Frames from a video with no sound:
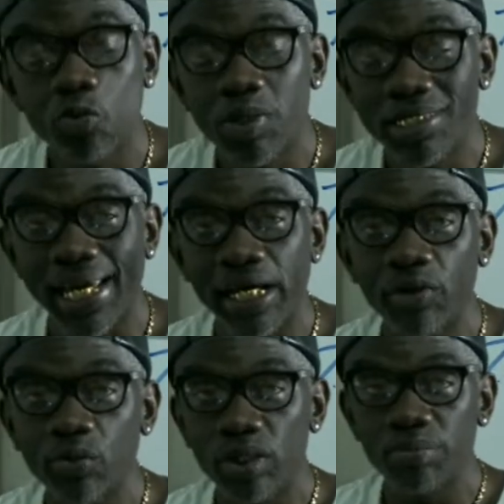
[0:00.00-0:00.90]
is
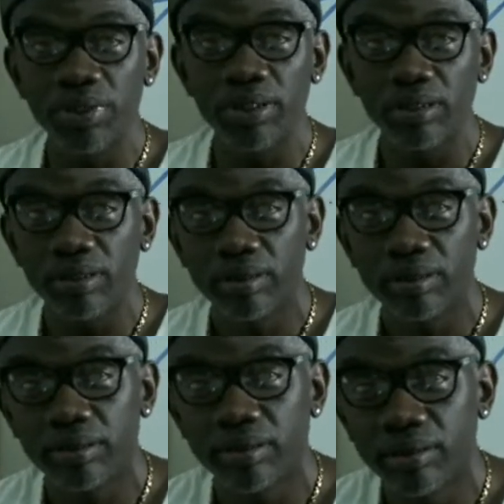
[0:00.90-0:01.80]
angry with me
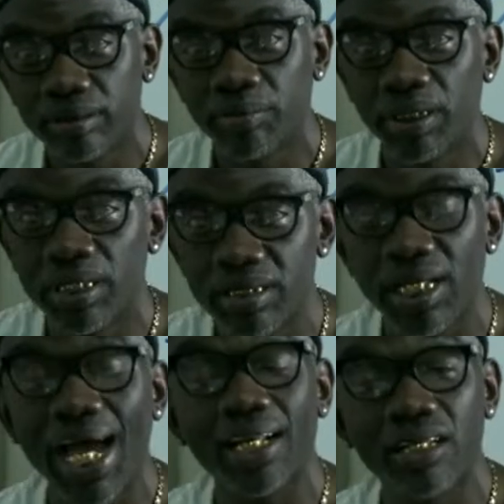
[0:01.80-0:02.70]
because a
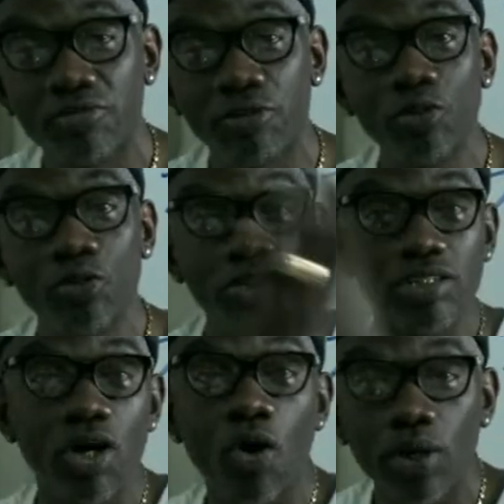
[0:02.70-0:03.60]
lot of the views
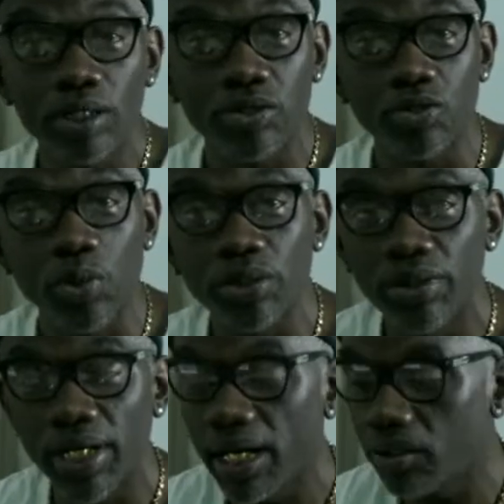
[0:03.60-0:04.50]
is going to Twitter now.